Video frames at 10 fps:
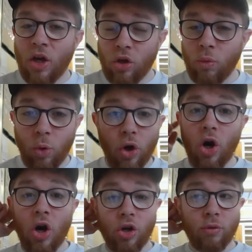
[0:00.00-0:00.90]
you work
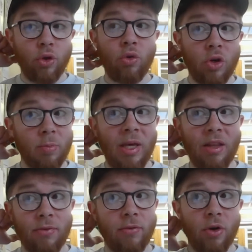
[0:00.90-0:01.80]
hard enough, you could be
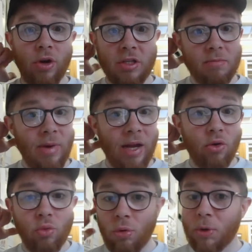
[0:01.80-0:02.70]
the first man
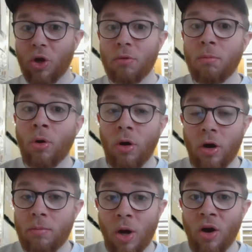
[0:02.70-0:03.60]
or woman
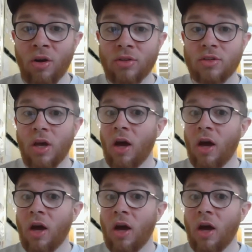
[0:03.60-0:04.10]
on Mars.